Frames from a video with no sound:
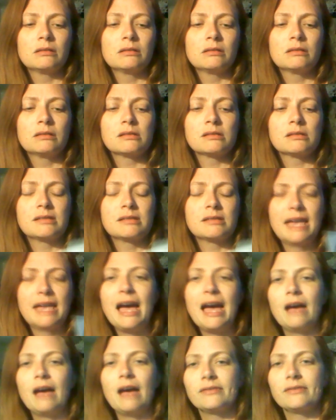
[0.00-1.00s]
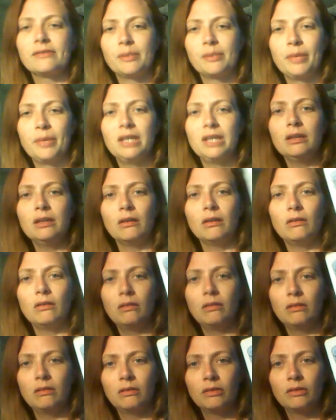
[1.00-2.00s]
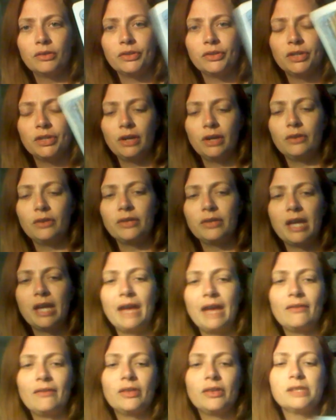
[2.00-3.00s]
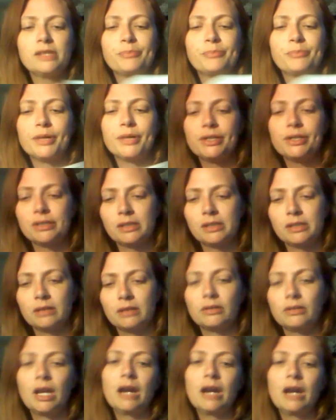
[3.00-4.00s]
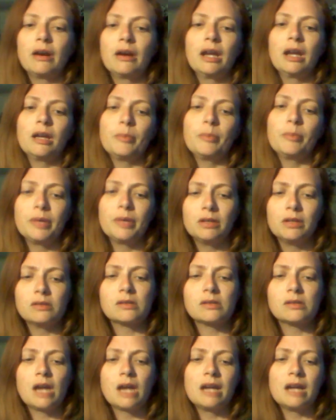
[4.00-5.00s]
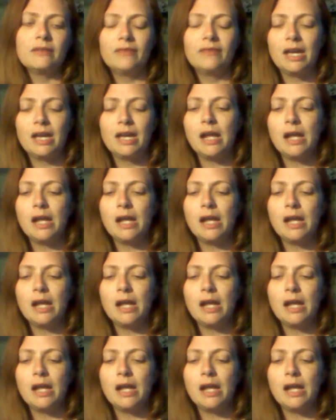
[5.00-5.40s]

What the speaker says: staves up a hill. You know, they have all these burdens that they're carrying up a hill. It's kind of a